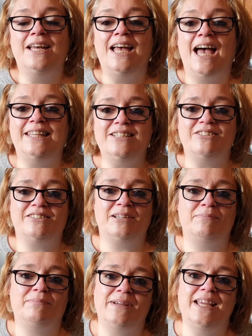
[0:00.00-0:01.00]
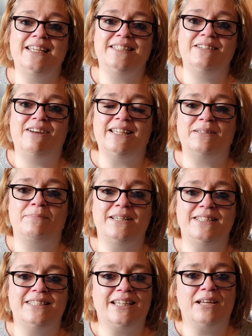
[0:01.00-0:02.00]
And these are some easy
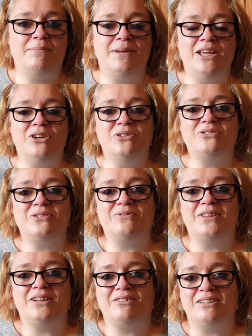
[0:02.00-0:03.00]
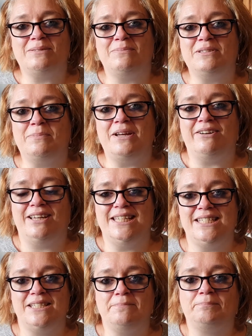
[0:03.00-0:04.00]
recipes that can be used over the Christmas period.